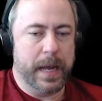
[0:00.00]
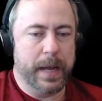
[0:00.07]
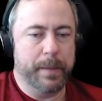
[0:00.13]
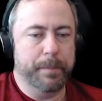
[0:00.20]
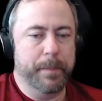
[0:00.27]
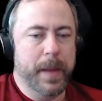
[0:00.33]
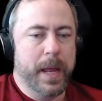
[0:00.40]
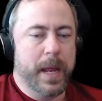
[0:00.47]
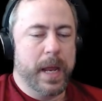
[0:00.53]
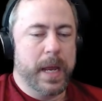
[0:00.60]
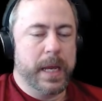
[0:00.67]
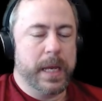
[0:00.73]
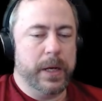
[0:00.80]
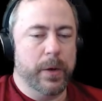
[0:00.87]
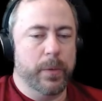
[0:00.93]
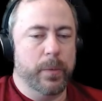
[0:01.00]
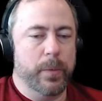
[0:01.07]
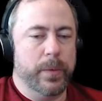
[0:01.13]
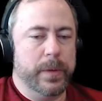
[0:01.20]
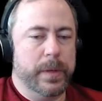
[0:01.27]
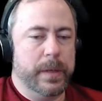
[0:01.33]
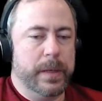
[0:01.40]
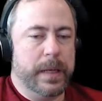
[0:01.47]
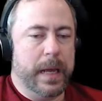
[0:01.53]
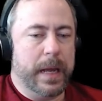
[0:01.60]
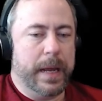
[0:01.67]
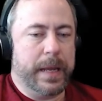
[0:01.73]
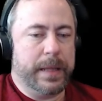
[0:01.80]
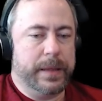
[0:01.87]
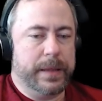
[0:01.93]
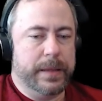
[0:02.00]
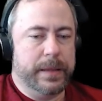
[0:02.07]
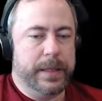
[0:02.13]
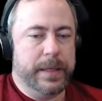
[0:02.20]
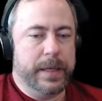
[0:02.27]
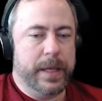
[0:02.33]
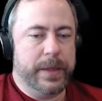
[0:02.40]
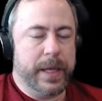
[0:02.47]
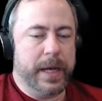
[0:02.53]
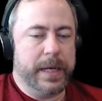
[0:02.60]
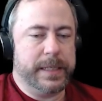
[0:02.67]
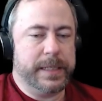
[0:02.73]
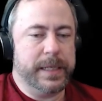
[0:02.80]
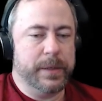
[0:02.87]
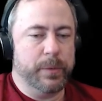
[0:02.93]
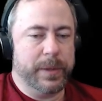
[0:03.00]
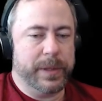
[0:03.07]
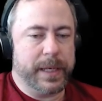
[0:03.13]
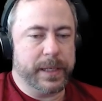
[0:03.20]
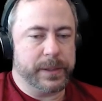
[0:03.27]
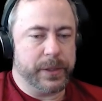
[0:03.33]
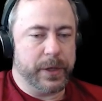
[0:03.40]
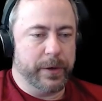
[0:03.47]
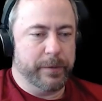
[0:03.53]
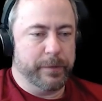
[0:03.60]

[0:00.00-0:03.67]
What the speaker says: The idea with Kickstarter,